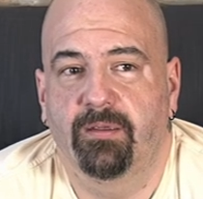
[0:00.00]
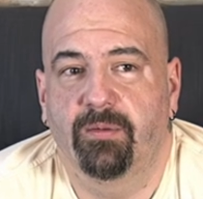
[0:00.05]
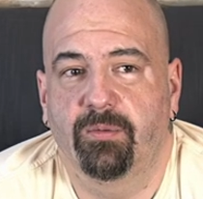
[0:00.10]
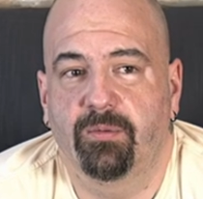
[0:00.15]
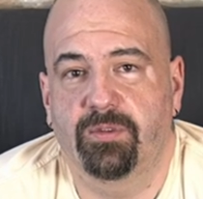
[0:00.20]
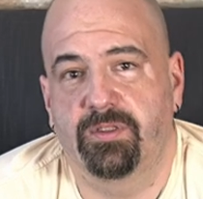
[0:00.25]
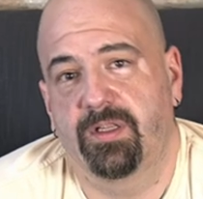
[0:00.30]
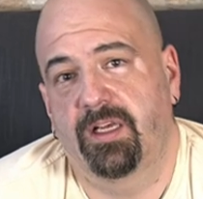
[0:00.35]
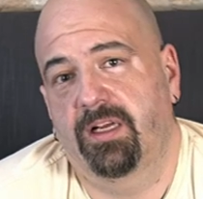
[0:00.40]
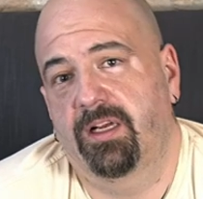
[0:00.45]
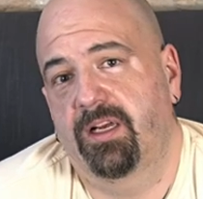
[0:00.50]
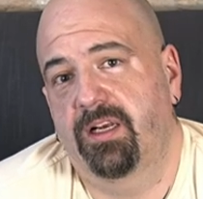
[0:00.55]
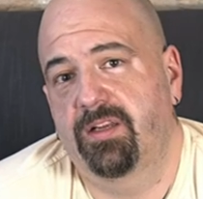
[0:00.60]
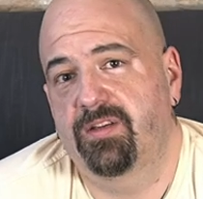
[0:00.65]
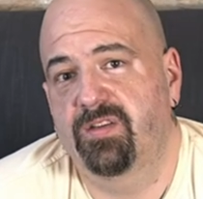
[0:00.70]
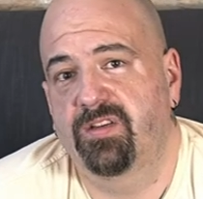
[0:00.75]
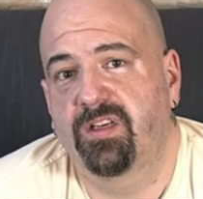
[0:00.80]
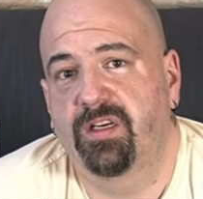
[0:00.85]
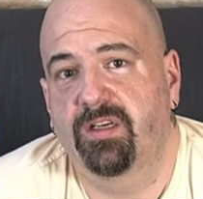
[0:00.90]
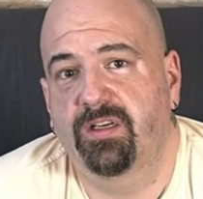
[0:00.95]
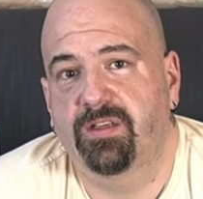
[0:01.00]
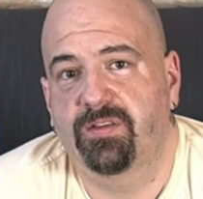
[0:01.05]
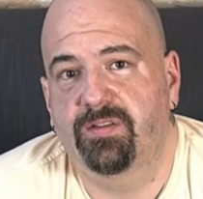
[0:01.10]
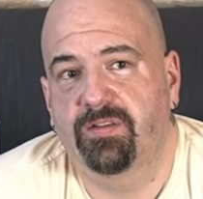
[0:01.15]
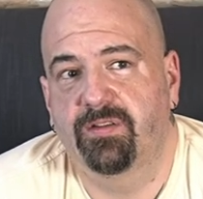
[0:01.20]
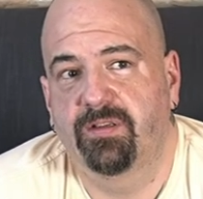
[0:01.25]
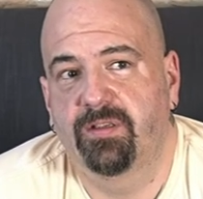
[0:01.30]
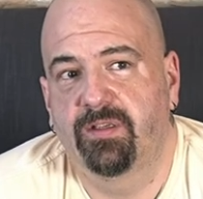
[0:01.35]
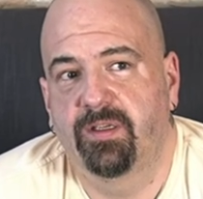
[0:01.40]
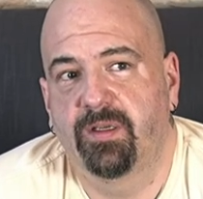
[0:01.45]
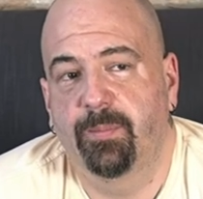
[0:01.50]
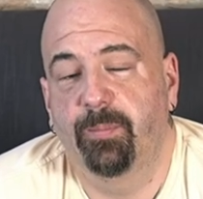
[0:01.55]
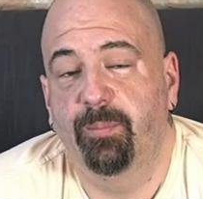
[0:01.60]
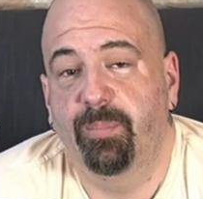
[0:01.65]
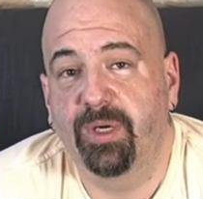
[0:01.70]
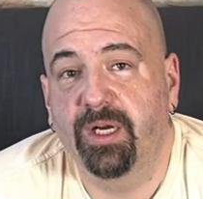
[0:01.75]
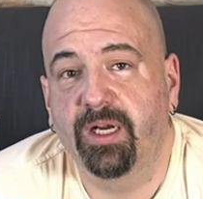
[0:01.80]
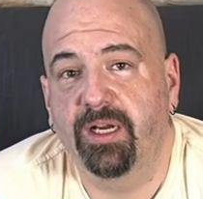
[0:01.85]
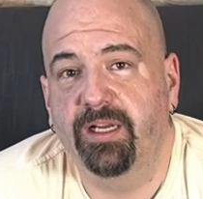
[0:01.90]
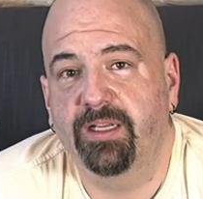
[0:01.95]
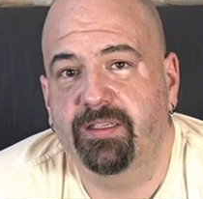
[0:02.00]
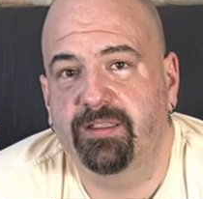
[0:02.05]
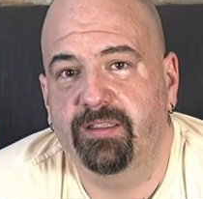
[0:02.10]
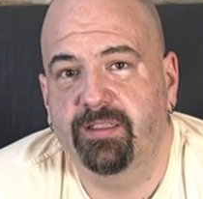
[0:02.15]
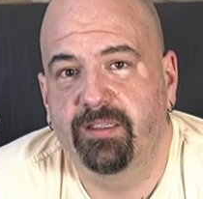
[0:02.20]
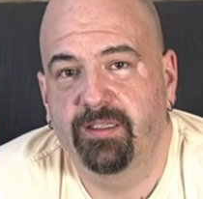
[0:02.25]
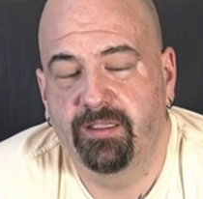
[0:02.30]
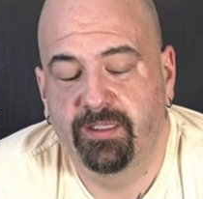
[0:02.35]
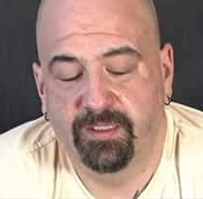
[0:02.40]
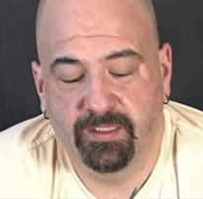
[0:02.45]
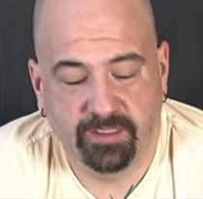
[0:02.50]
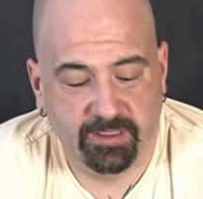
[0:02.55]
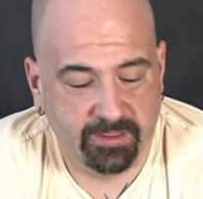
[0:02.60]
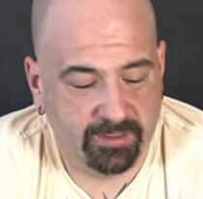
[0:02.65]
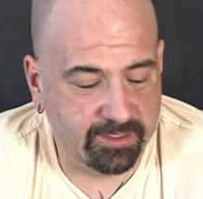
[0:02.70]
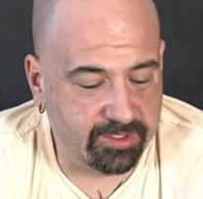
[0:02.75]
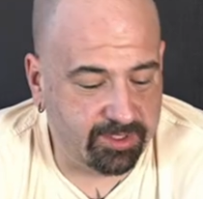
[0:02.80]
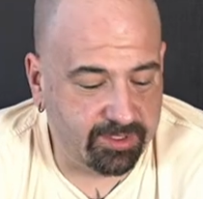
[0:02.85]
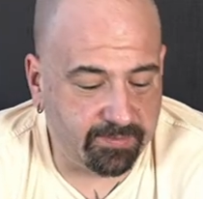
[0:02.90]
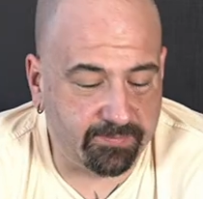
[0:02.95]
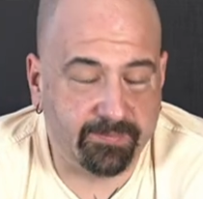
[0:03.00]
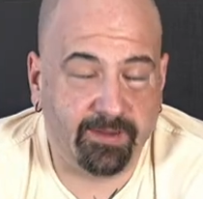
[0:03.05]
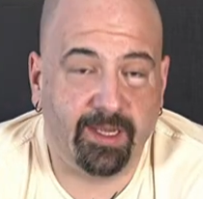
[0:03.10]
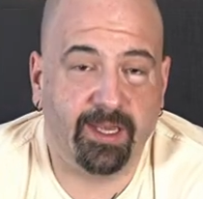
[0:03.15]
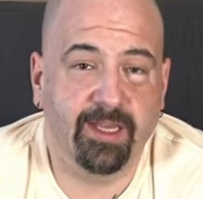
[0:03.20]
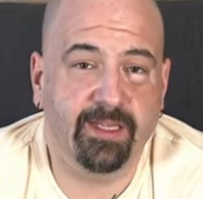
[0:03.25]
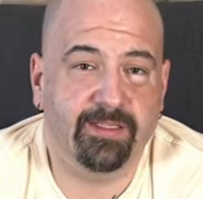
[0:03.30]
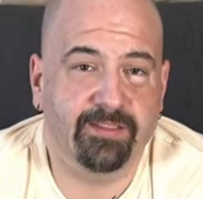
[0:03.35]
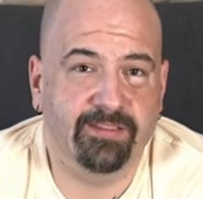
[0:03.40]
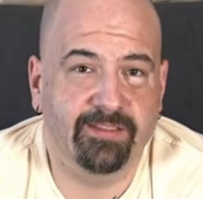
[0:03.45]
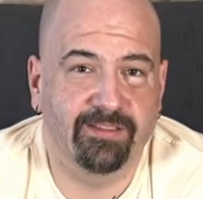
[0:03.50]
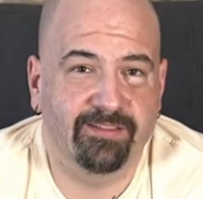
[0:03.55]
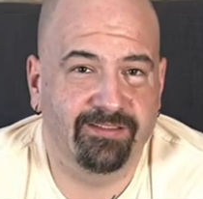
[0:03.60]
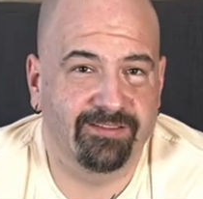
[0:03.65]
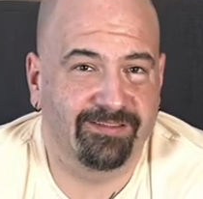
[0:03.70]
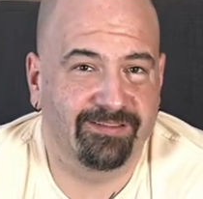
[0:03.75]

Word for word: Which that kind of sucks. But the device,